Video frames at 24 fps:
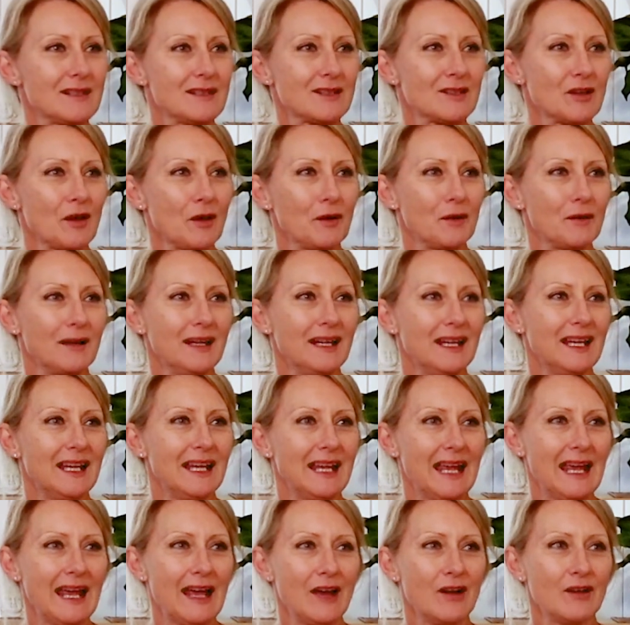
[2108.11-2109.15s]
So
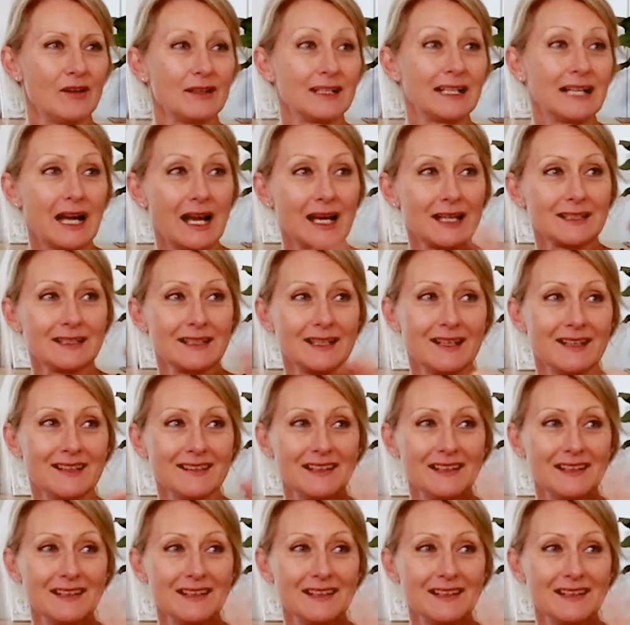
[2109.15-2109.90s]
our gardener,